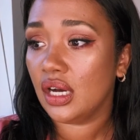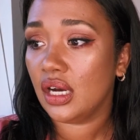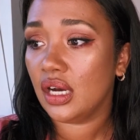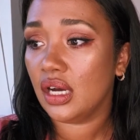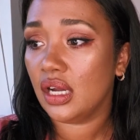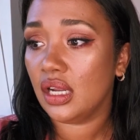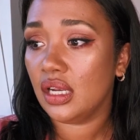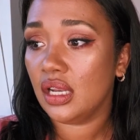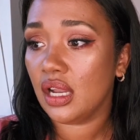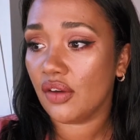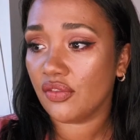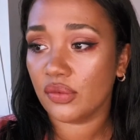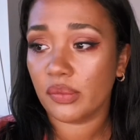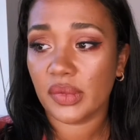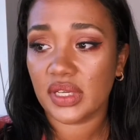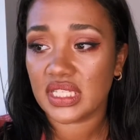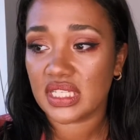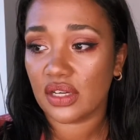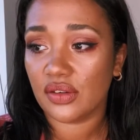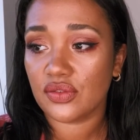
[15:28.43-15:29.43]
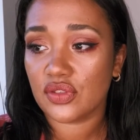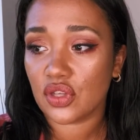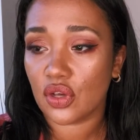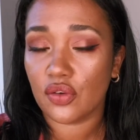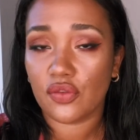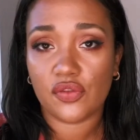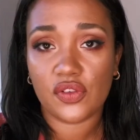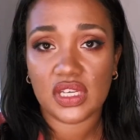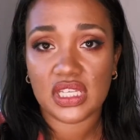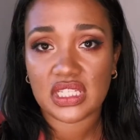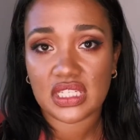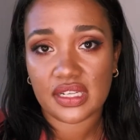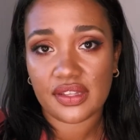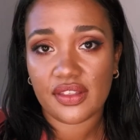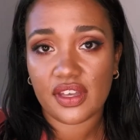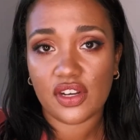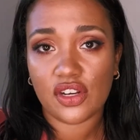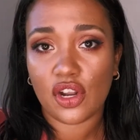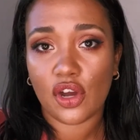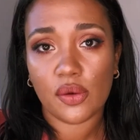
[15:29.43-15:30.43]
loving myself so fiercely
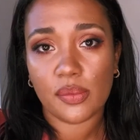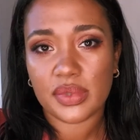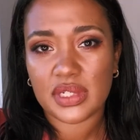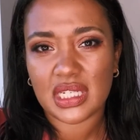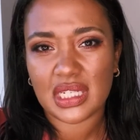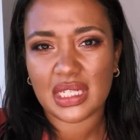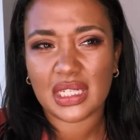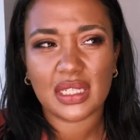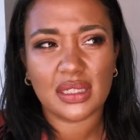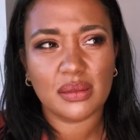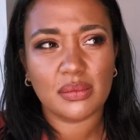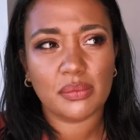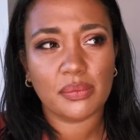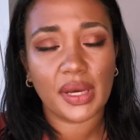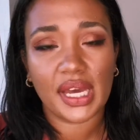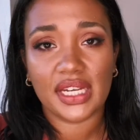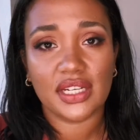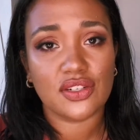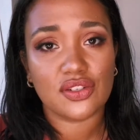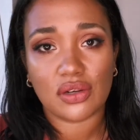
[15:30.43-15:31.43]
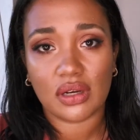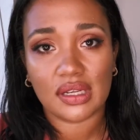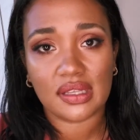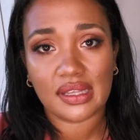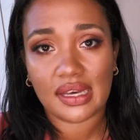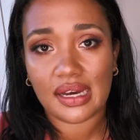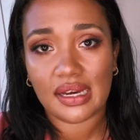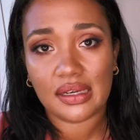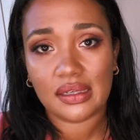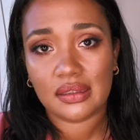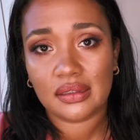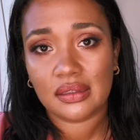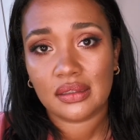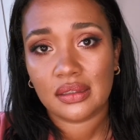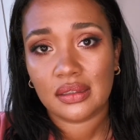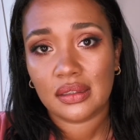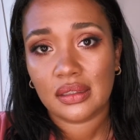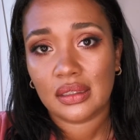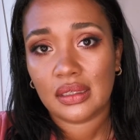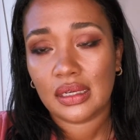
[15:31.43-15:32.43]
that nobody can penetrate that.
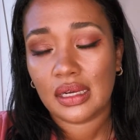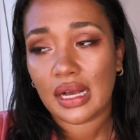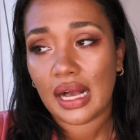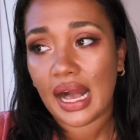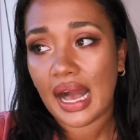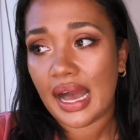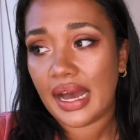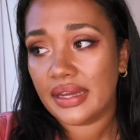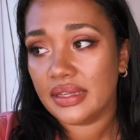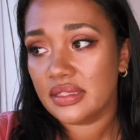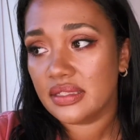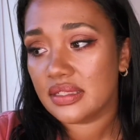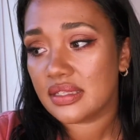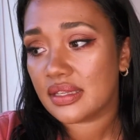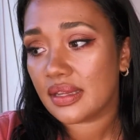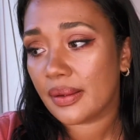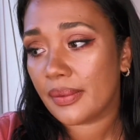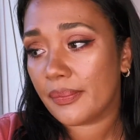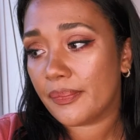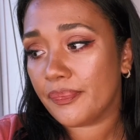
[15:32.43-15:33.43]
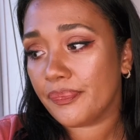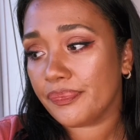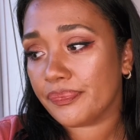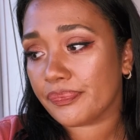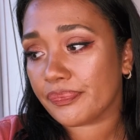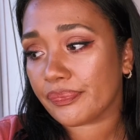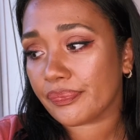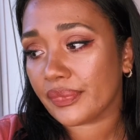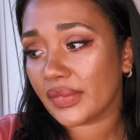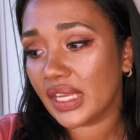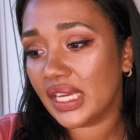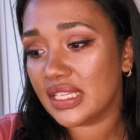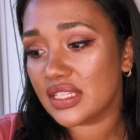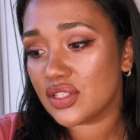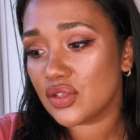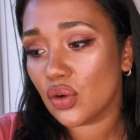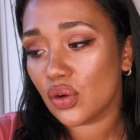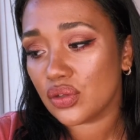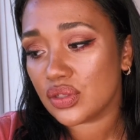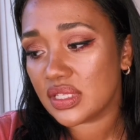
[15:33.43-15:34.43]
And it's
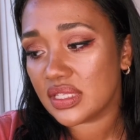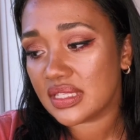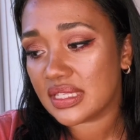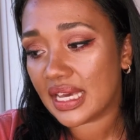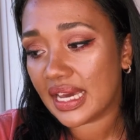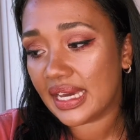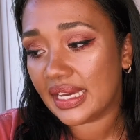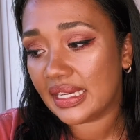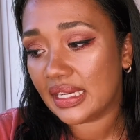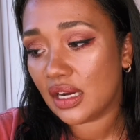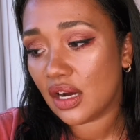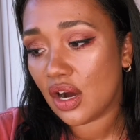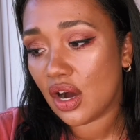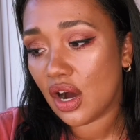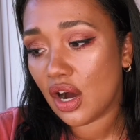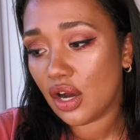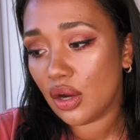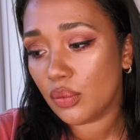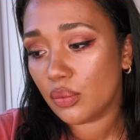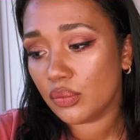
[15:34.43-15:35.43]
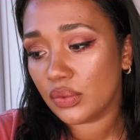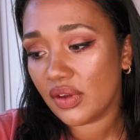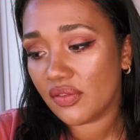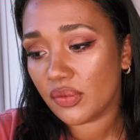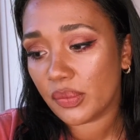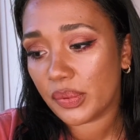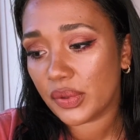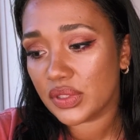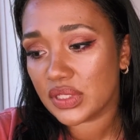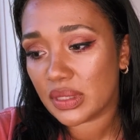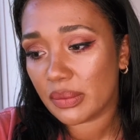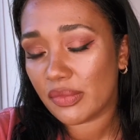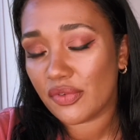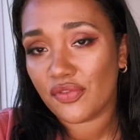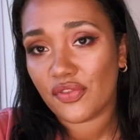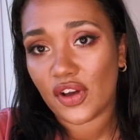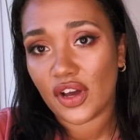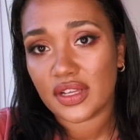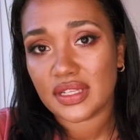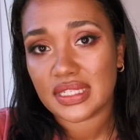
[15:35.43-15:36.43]
not to say I will never put someone
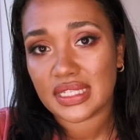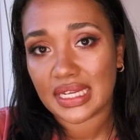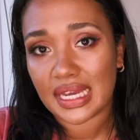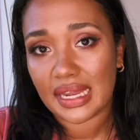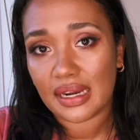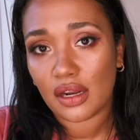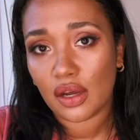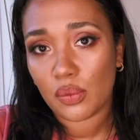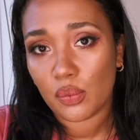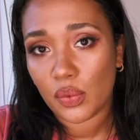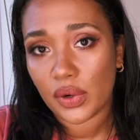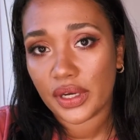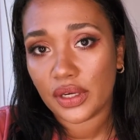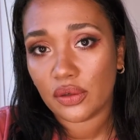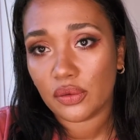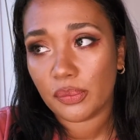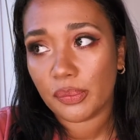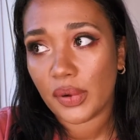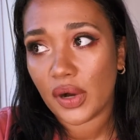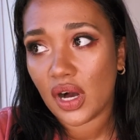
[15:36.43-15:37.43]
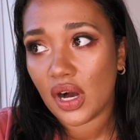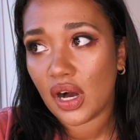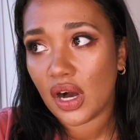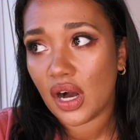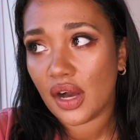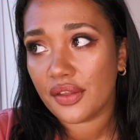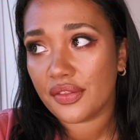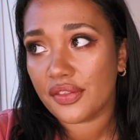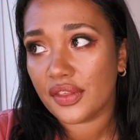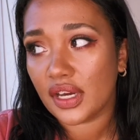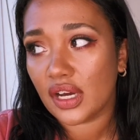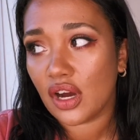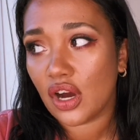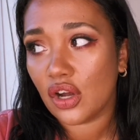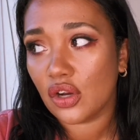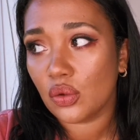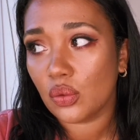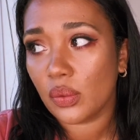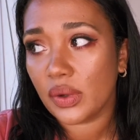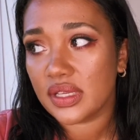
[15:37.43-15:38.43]
first again. I will, but I think
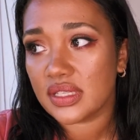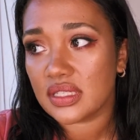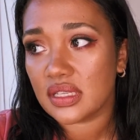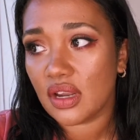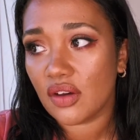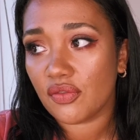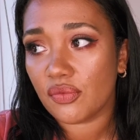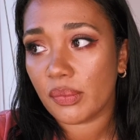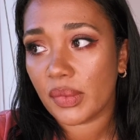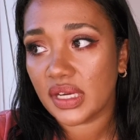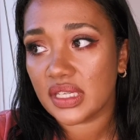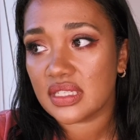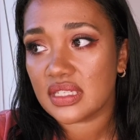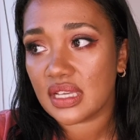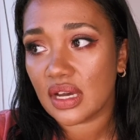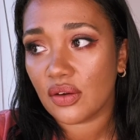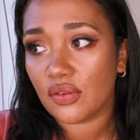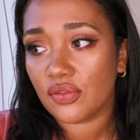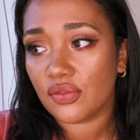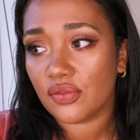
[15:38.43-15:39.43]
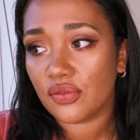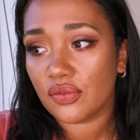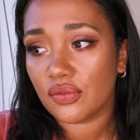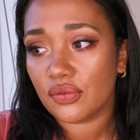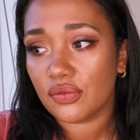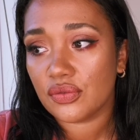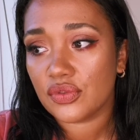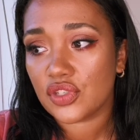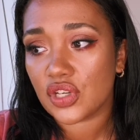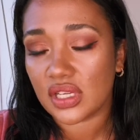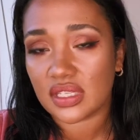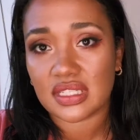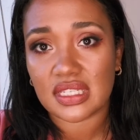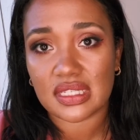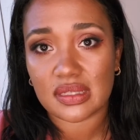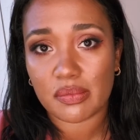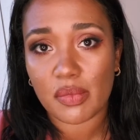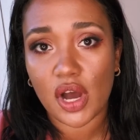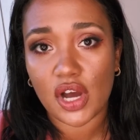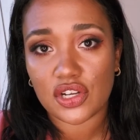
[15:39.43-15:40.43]
I'll always love myself just
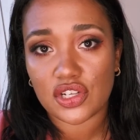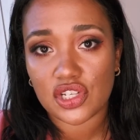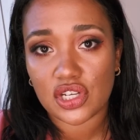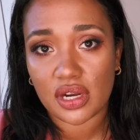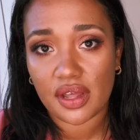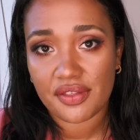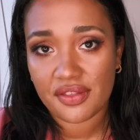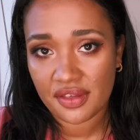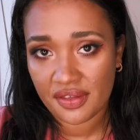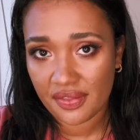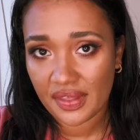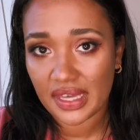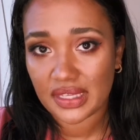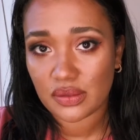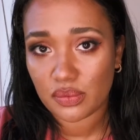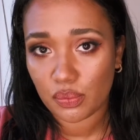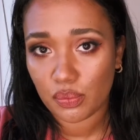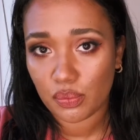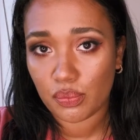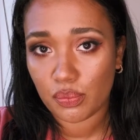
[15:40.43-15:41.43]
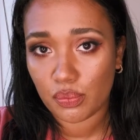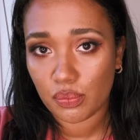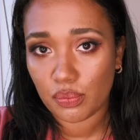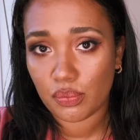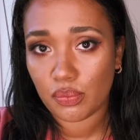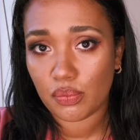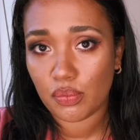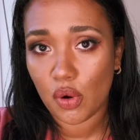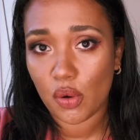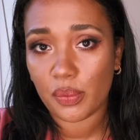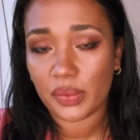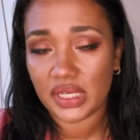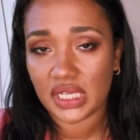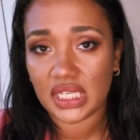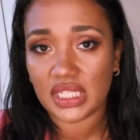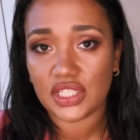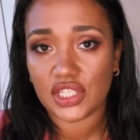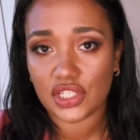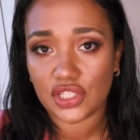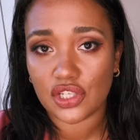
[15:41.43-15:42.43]
as much. And I think that's what we
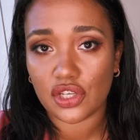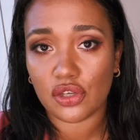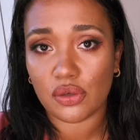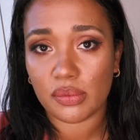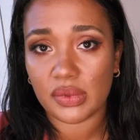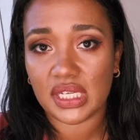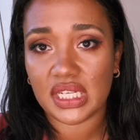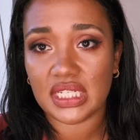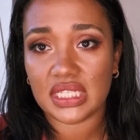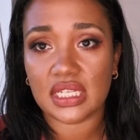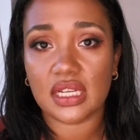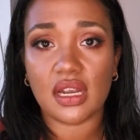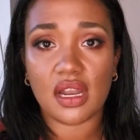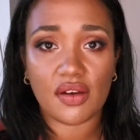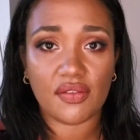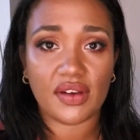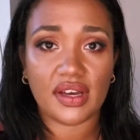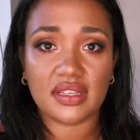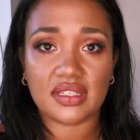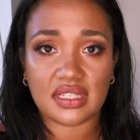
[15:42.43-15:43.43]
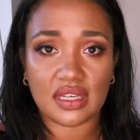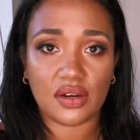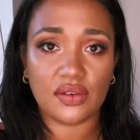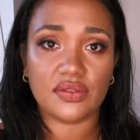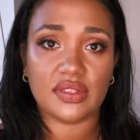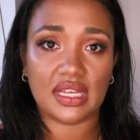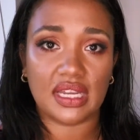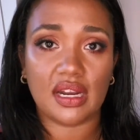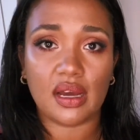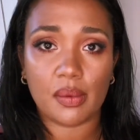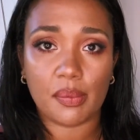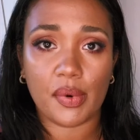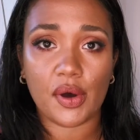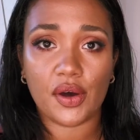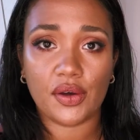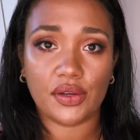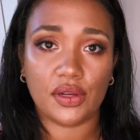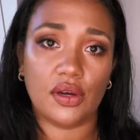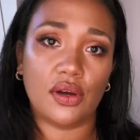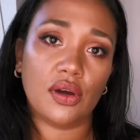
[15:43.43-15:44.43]
need to do. We need to love ourselves and our
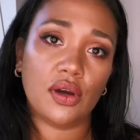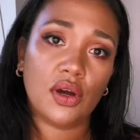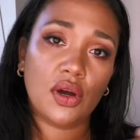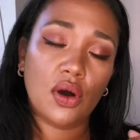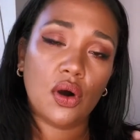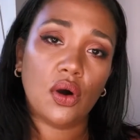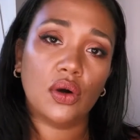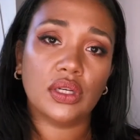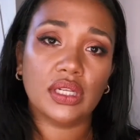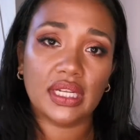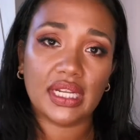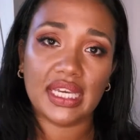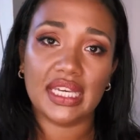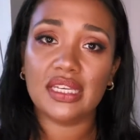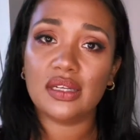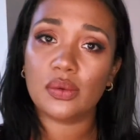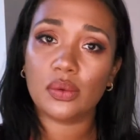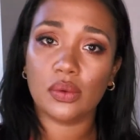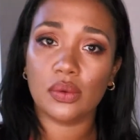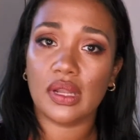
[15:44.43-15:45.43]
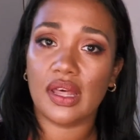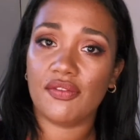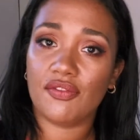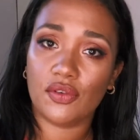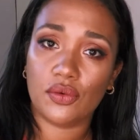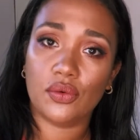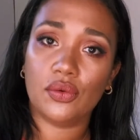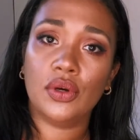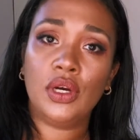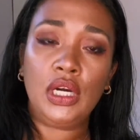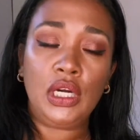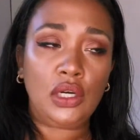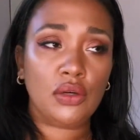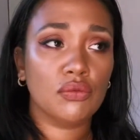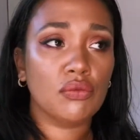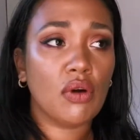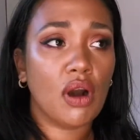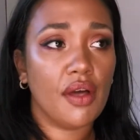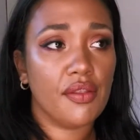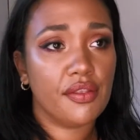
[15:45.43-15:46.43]
partner on an equal level,
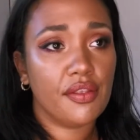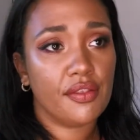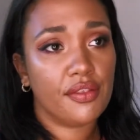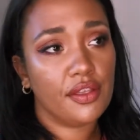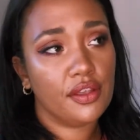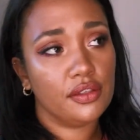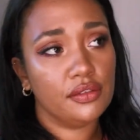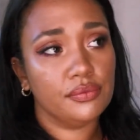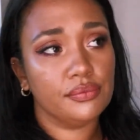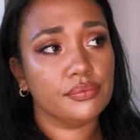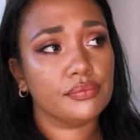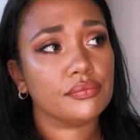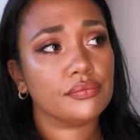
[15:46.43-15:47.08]
rather than